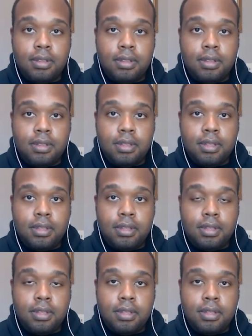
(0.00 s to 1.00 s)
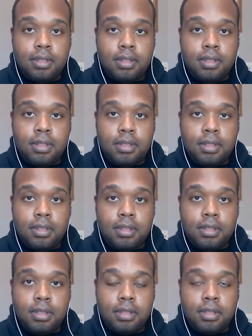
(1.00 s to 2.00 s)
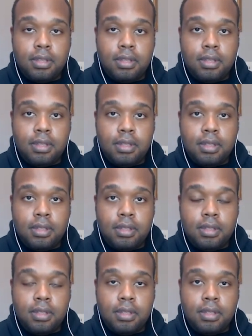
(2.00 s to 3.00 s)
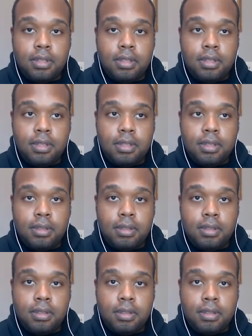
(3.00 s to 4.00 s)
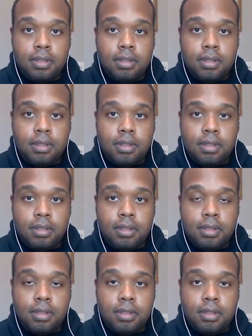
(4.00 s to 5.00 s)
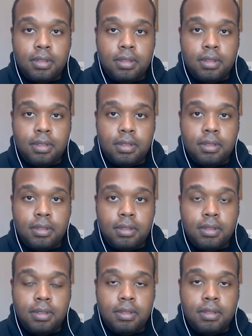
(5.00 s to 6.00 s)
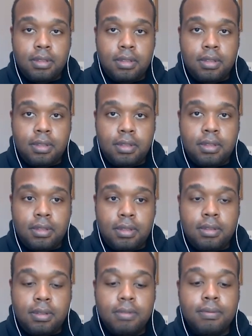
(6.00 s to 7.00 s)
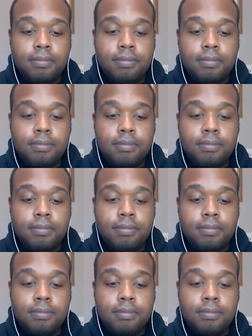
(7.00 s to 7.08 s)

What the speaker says: (not speaking)